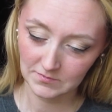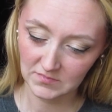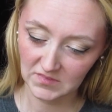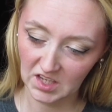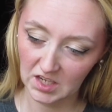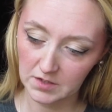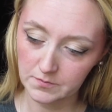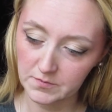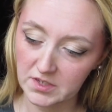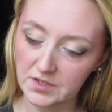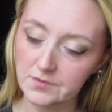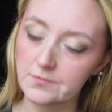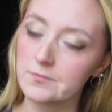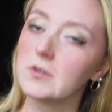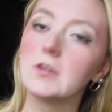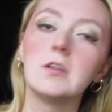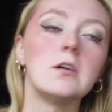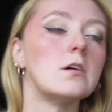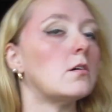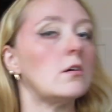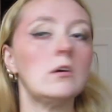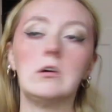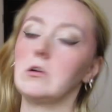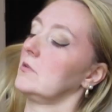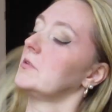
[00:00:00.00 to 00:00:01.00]
Come in with
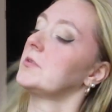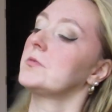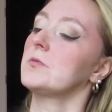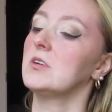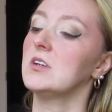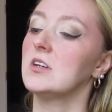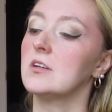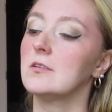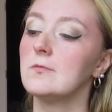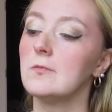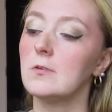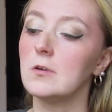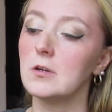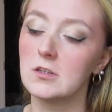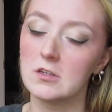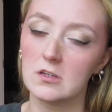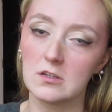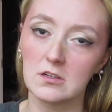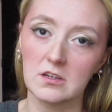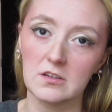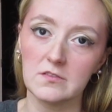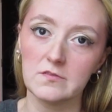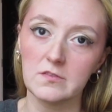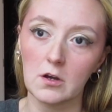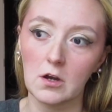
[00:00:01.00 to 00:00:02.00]
our 3-in-1 on
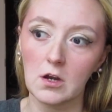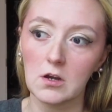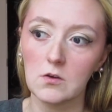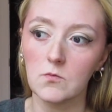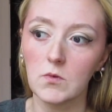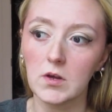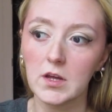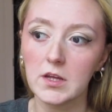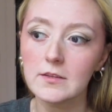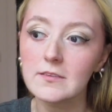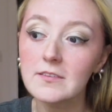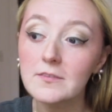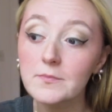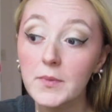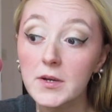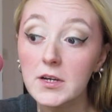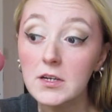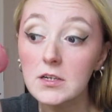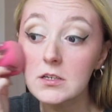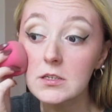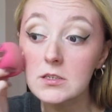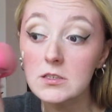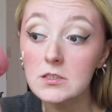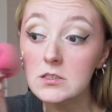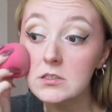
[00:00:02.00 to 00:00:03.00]
a very wet
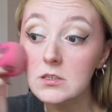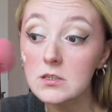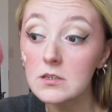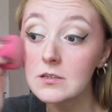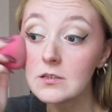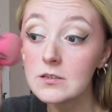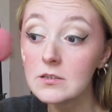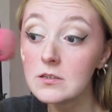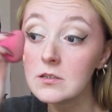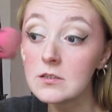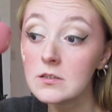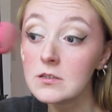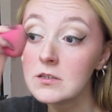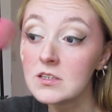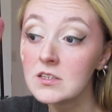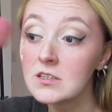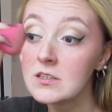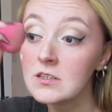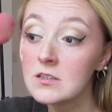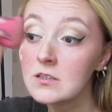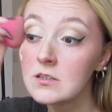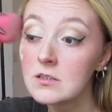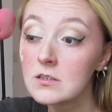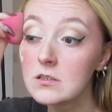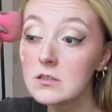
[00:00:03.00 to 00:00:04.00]
sponge,
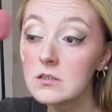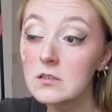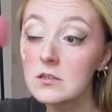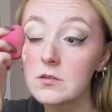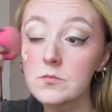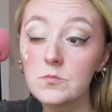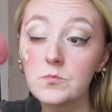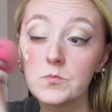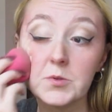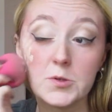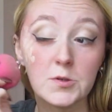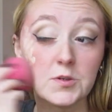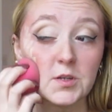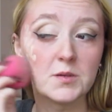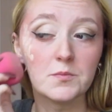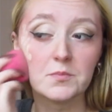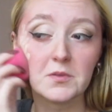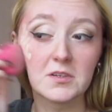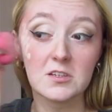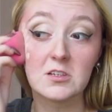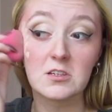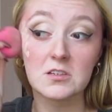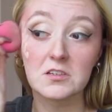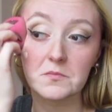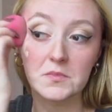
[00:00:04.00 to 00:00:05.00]
a beauty
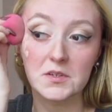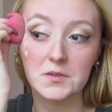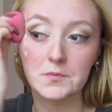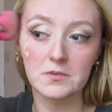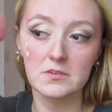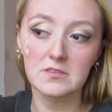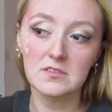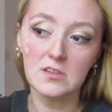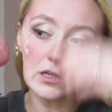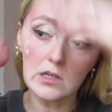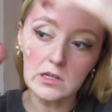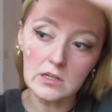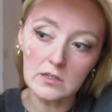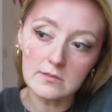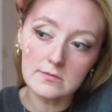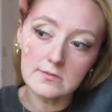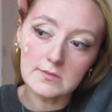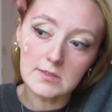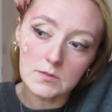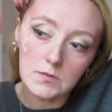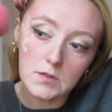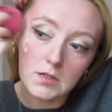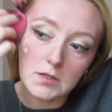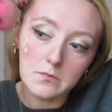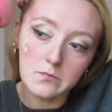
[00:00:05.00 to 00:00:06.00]
blender to be precise,
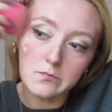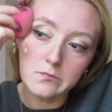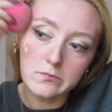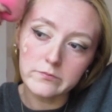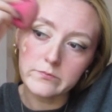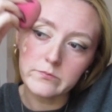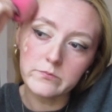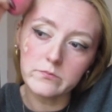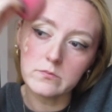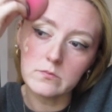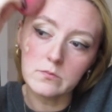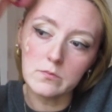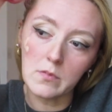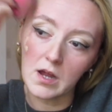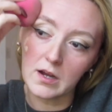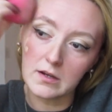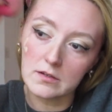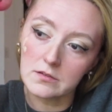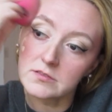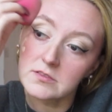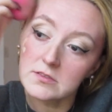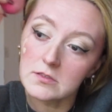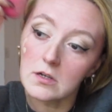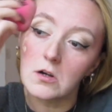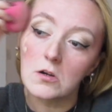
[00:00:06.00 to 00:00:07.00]
and we
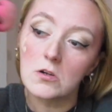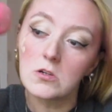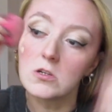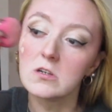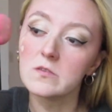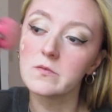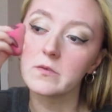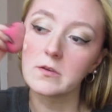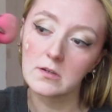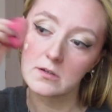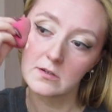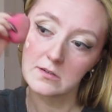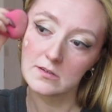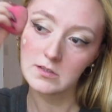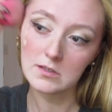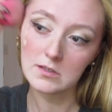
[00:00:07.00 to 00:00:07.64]
bounce all over.